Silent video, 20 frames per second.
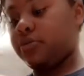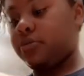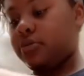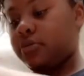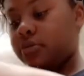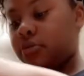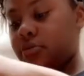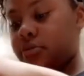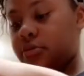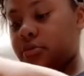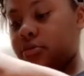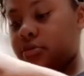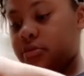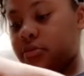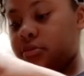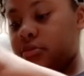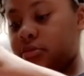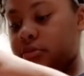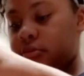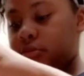
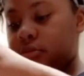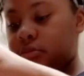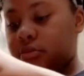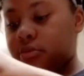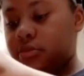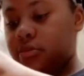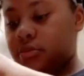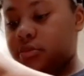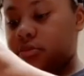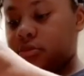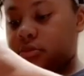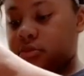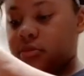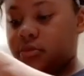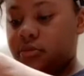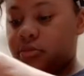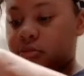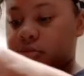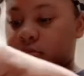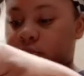
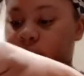[no speech]